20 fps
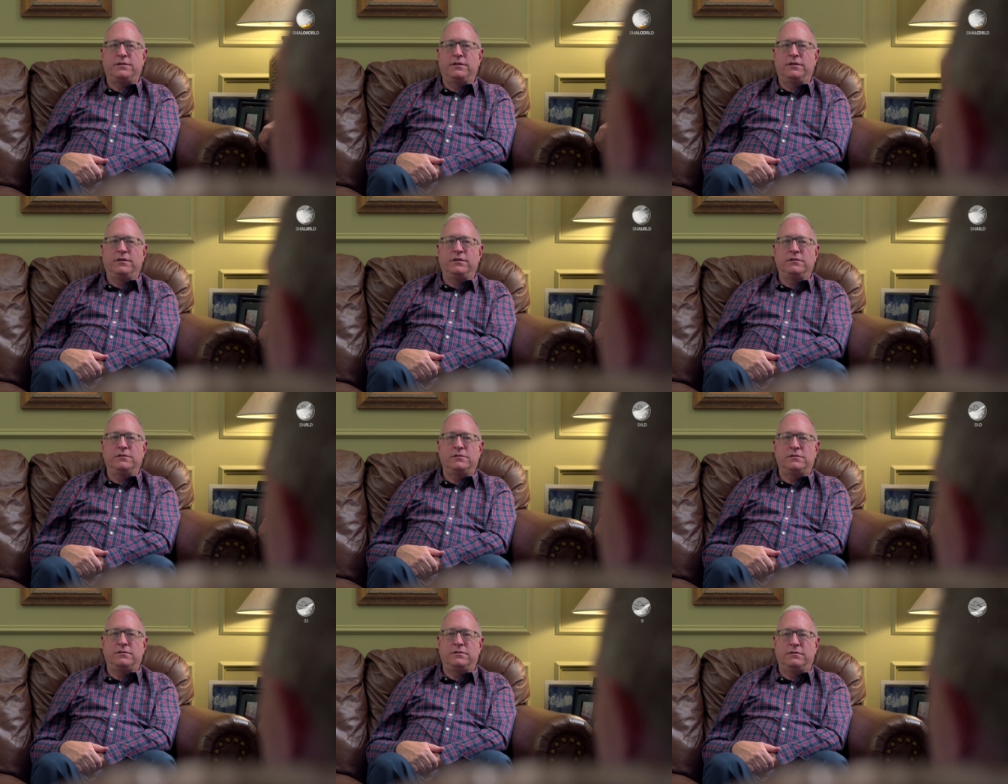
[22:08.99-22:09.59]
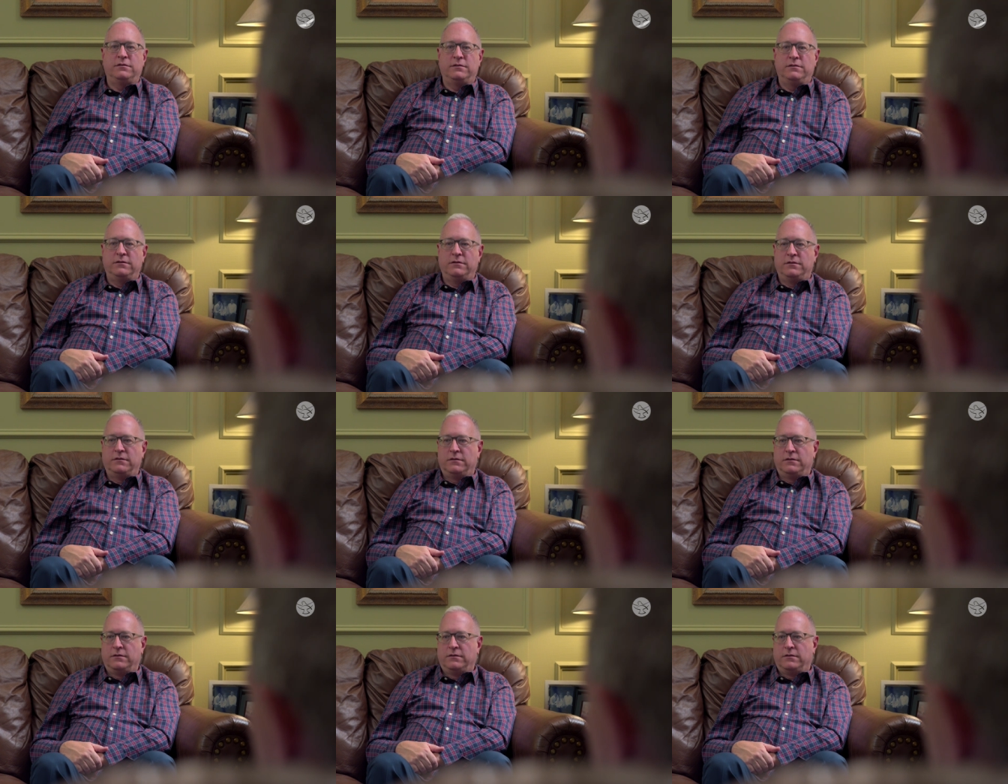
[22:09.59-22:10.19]
things
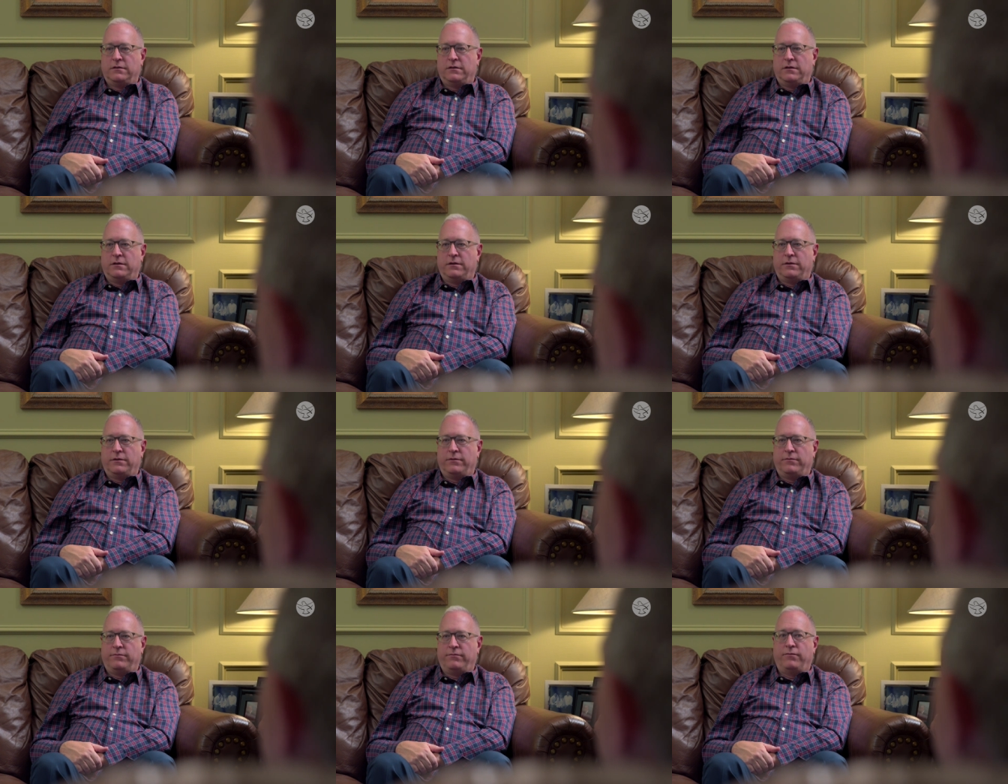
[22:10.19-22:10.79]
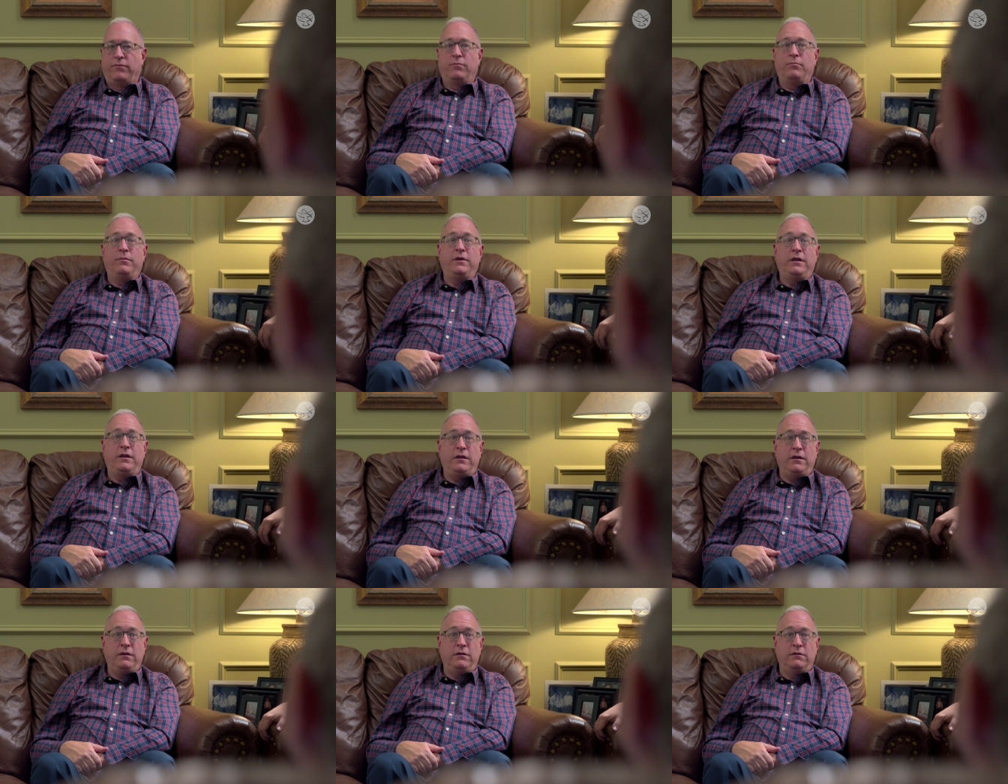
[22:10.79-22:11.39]
uh, for
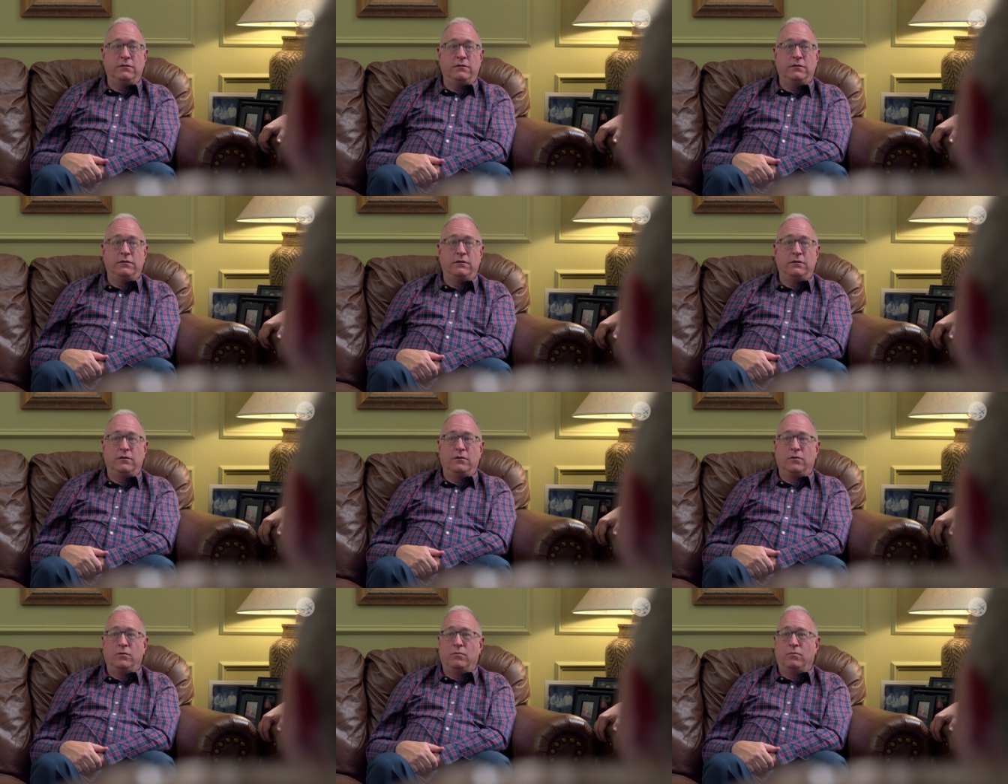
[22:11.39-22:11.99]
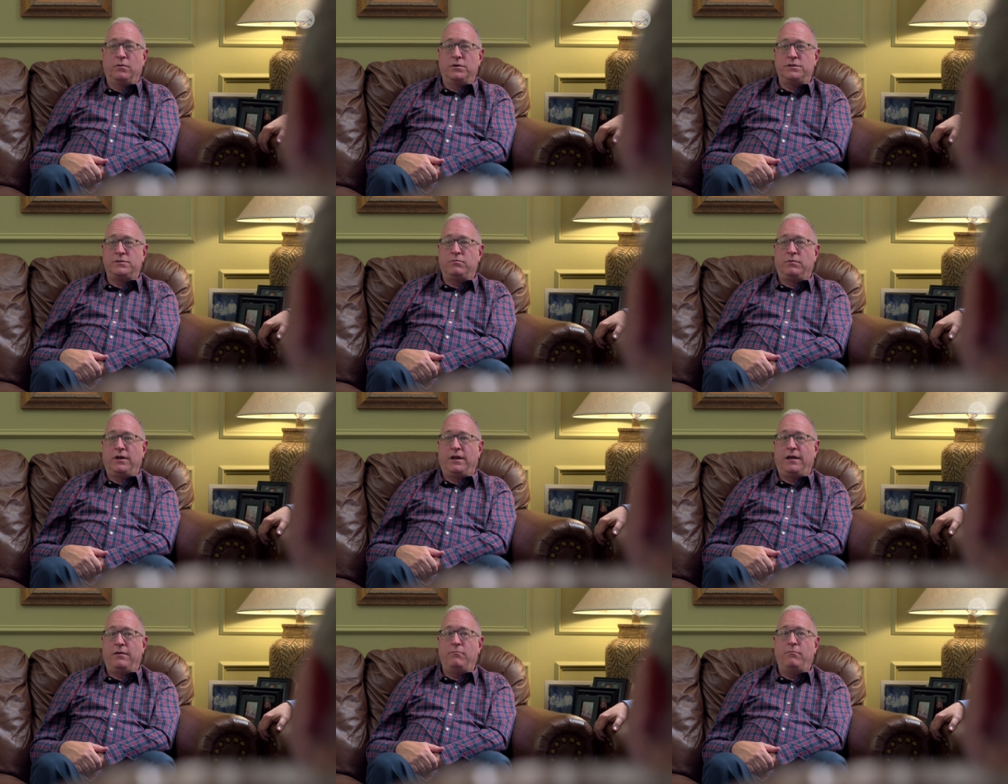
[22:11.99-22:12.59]
me was
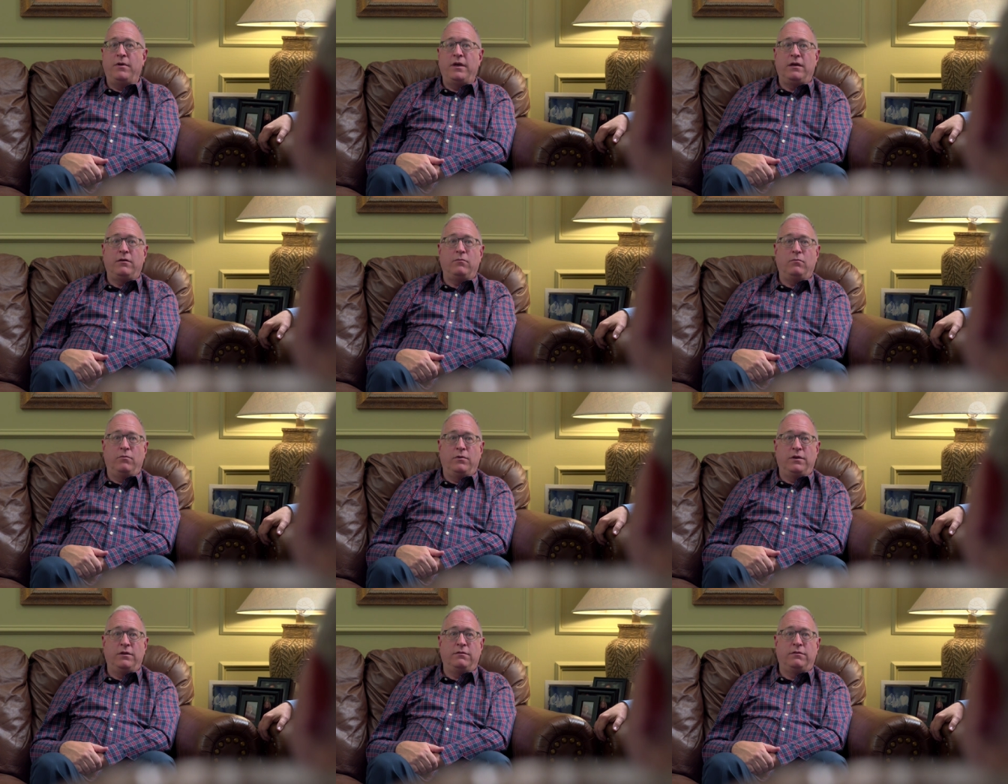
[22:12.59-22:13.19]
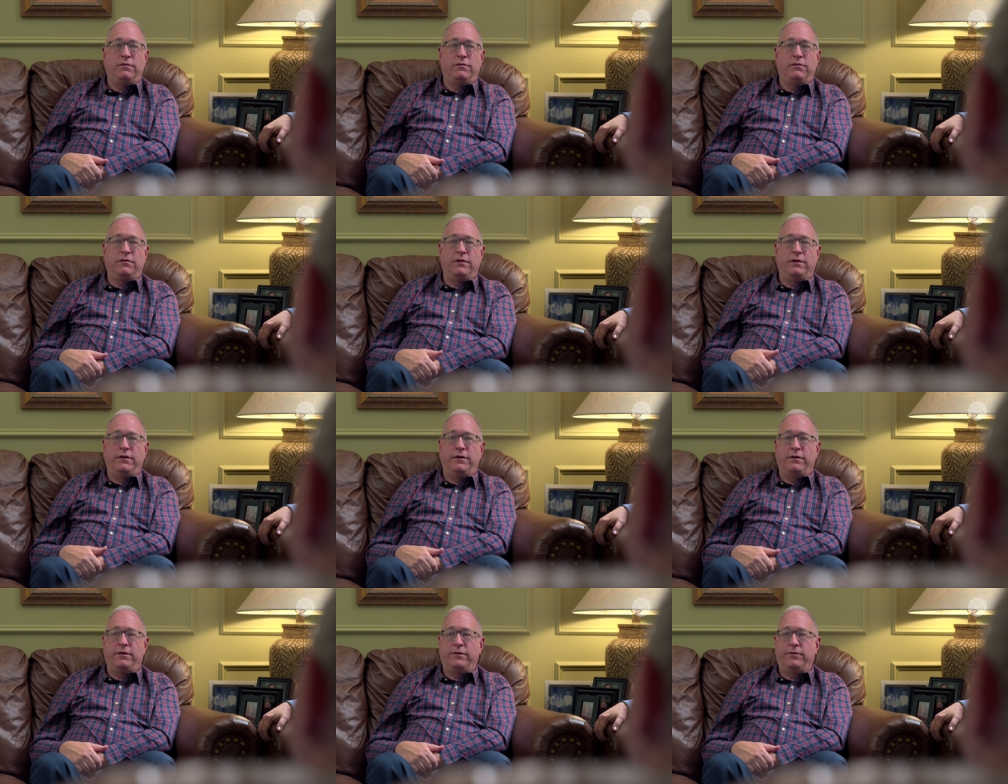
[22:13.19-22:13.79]
when I met with
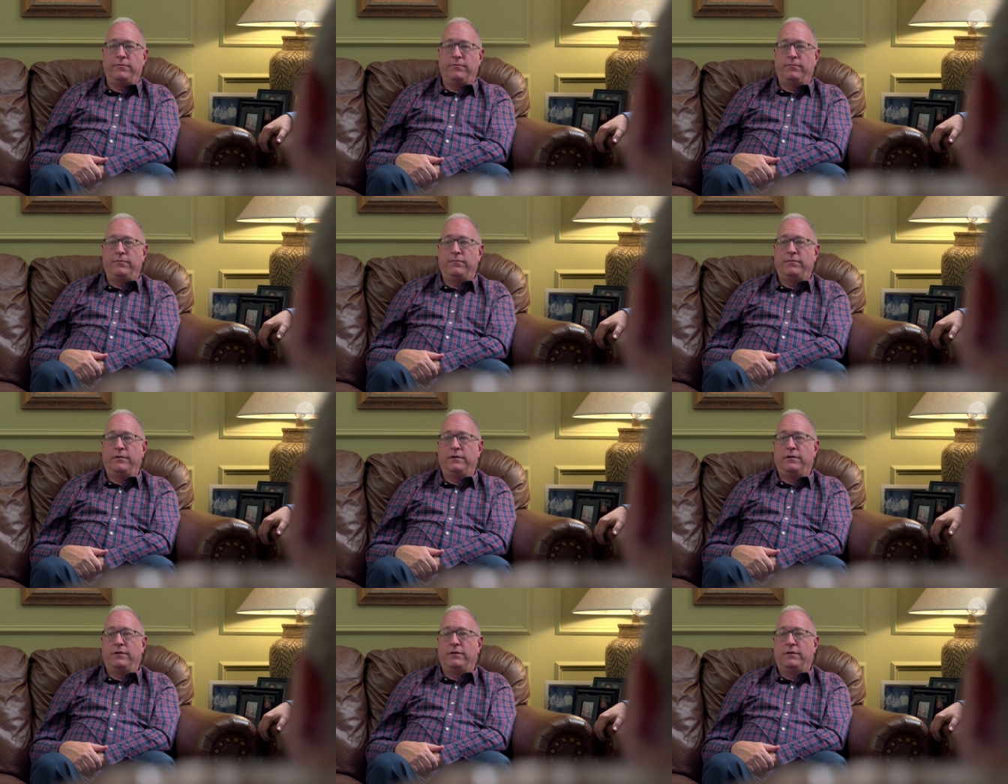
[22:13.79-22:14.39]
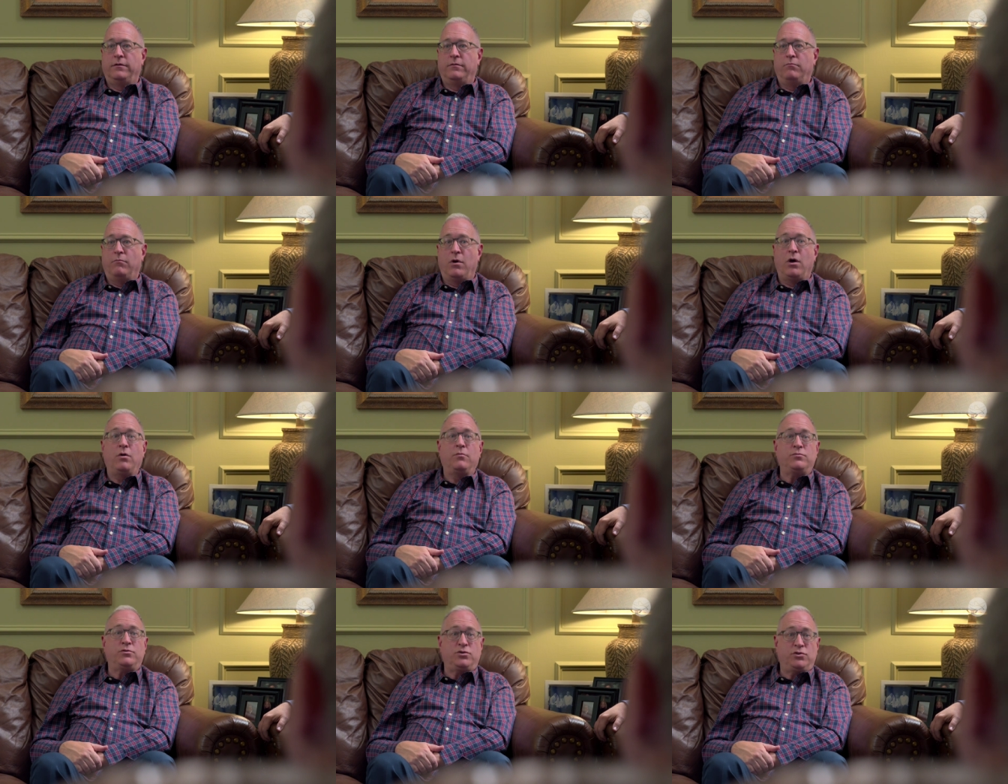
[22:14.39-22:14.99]
um,
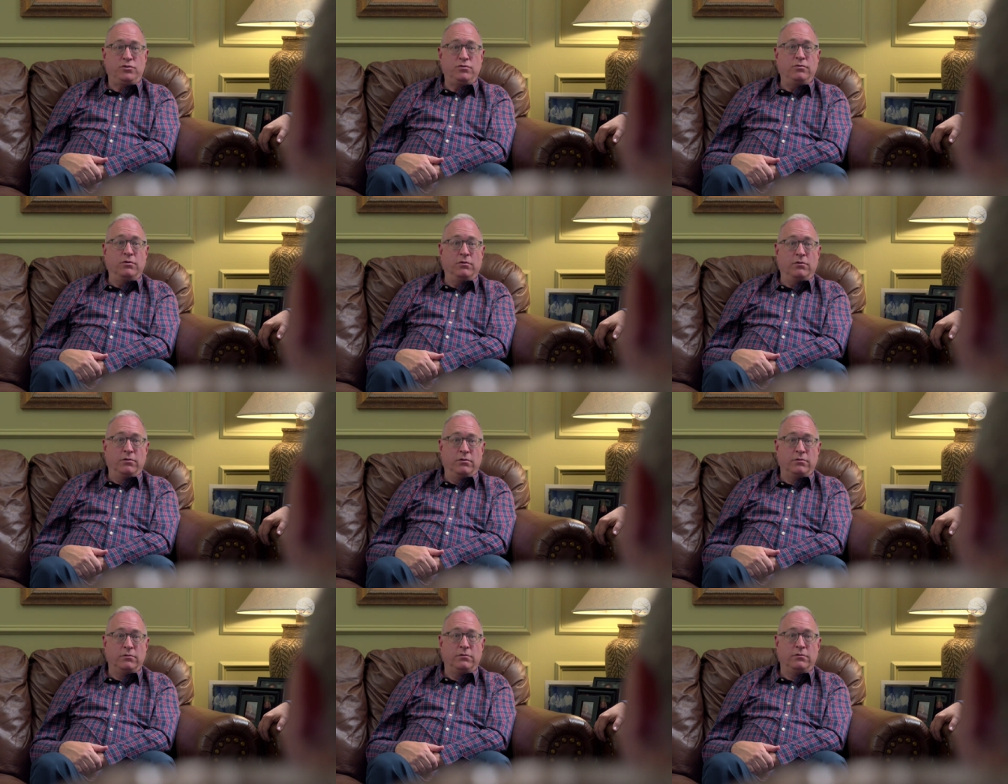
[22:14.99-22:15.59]
mom's shooter,